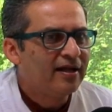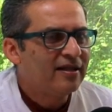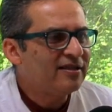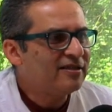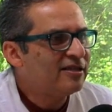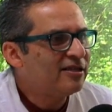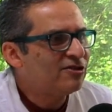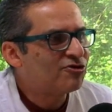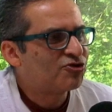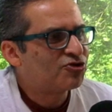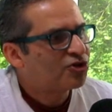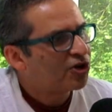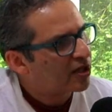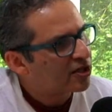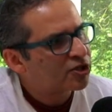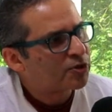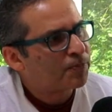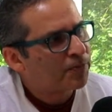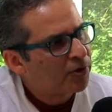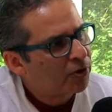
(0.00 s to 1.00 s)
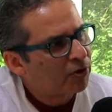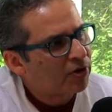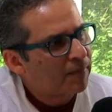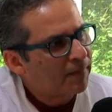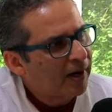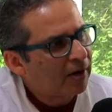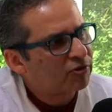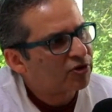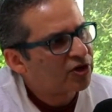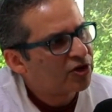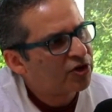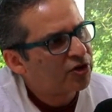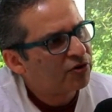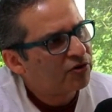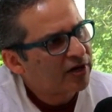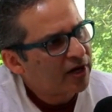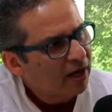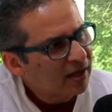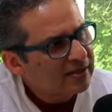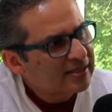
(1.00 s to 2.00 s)
This is just pure about
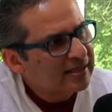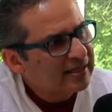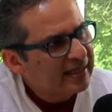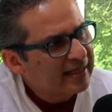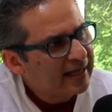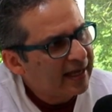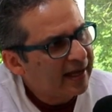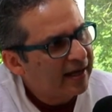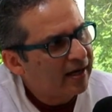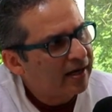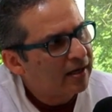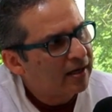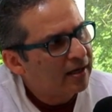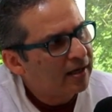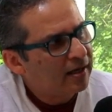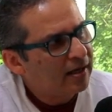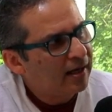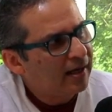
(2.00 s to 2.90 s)
curiosity, and